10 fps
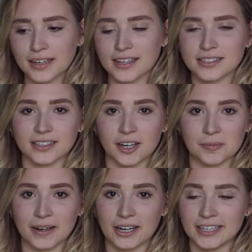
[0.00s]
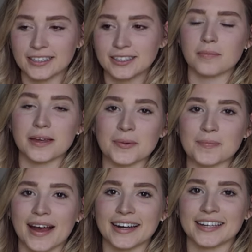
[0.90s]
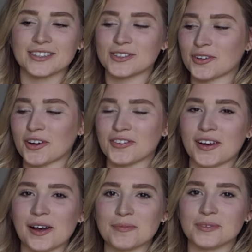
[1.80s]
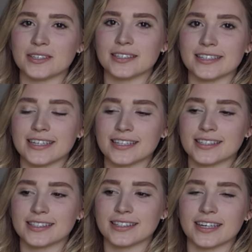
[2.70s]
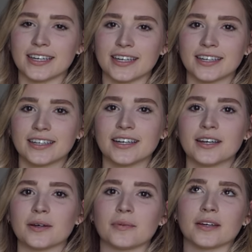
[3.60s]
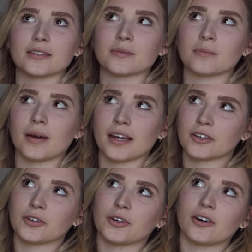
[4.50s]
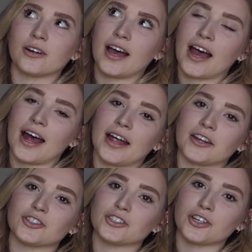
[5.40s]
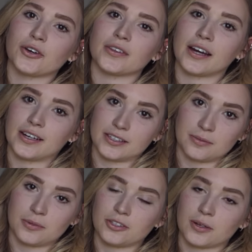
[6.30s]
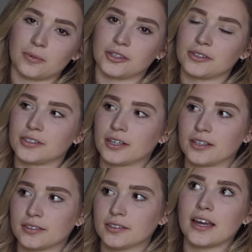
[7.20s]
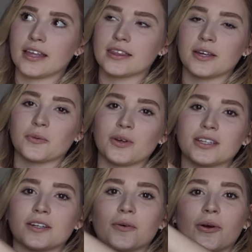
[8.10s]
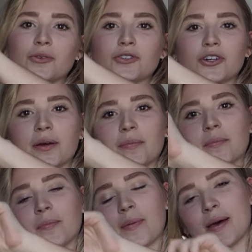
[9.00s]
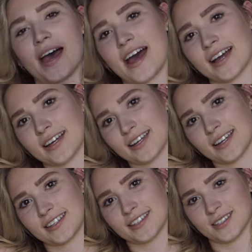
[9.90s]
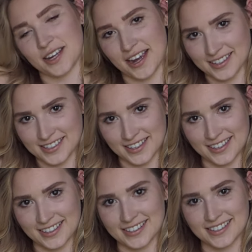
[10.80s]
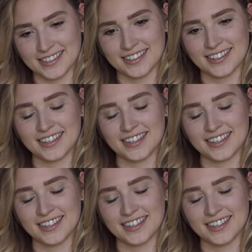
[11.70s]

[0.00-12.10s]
My cousin got married. Me and Maddie drove up to DC because Michael had a show there, he's a music producer, and then we did a road trip back to Texas.